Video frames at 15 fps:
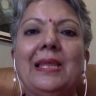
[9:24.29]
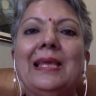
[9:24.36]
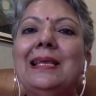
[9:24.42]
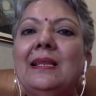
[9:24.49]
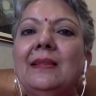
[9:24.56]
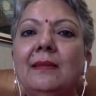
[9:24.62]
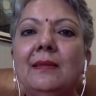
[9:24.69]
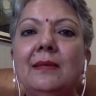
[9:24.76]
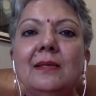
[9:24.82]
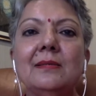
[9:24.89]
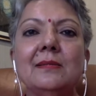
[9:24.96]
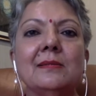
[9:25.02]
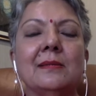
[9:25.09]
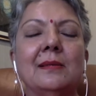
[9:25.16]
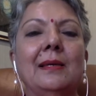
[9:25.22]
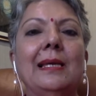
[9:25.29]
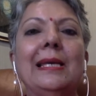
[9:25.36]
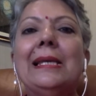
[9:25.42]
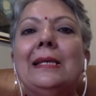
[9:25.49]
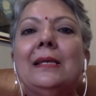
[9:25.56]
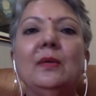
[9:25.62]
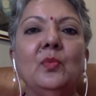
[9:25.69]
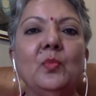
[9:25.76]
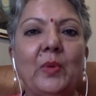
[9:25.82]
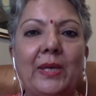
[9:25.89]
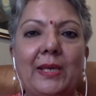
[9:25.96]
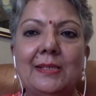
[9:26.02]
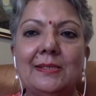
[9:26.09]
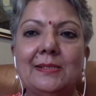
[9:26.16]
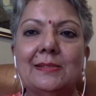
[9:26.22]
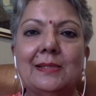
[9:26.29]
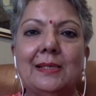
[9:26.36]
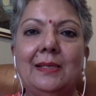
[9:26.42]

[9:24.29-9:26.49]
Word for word: in these hidden ways,